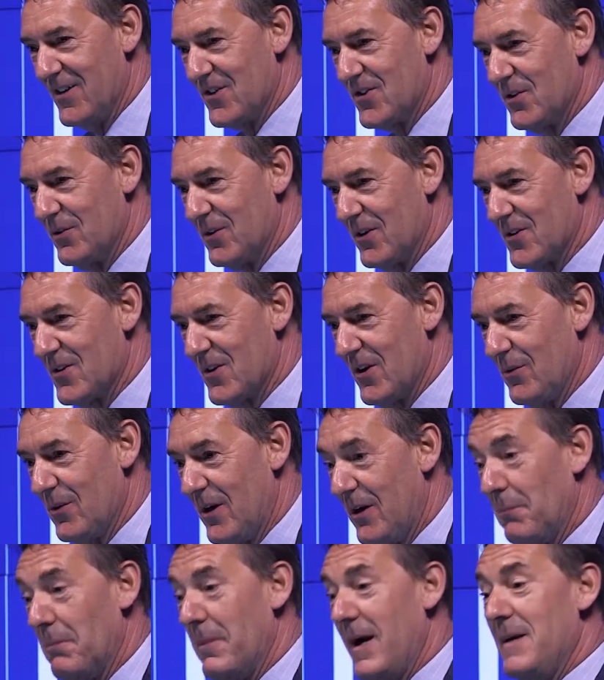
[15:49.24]
is doing so
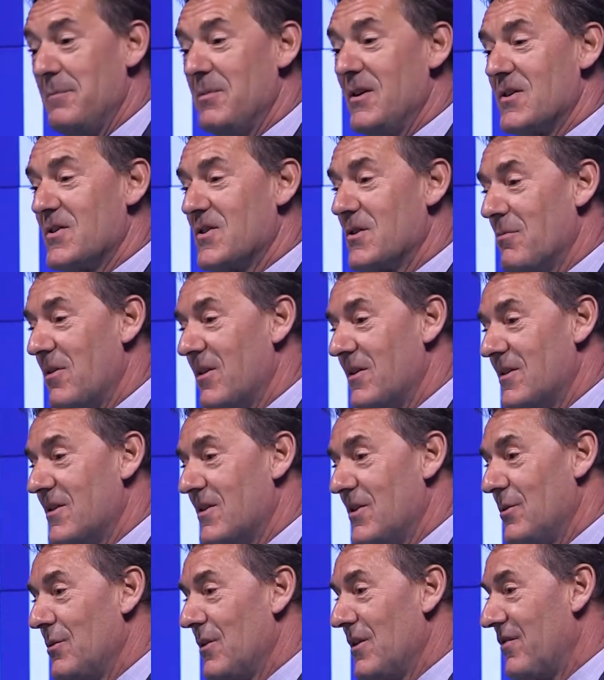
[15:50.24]
well. Maybe it's something to
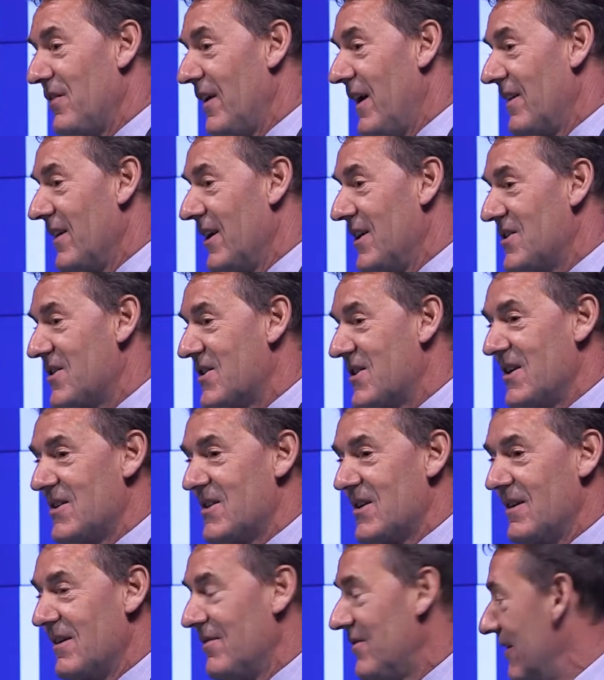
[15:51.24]
do with the fact they
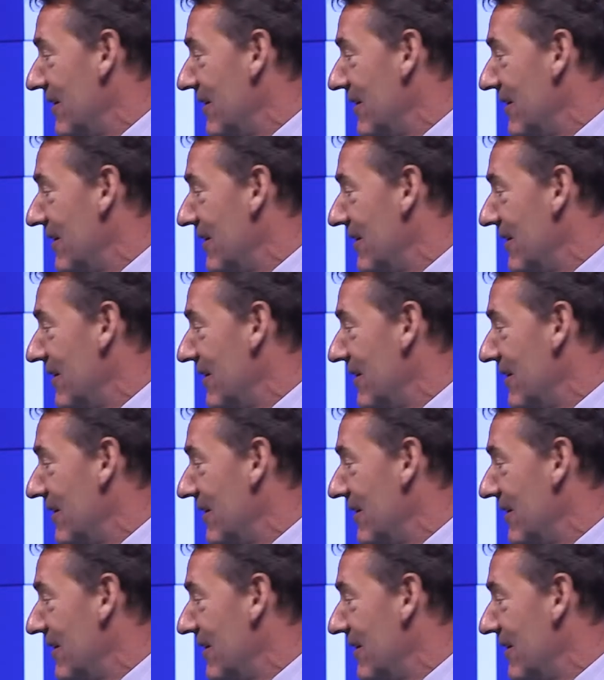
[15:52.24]
sit in